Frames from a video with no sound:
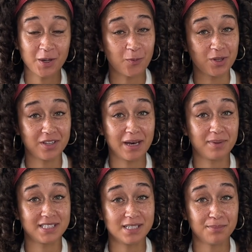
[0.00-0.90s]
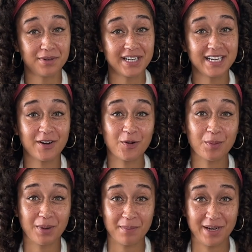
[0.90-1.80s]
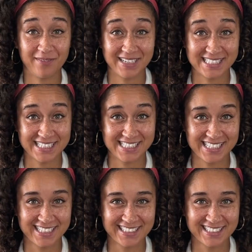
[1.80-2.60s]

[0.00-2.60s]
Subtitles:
whether that be temporary or permanent residency.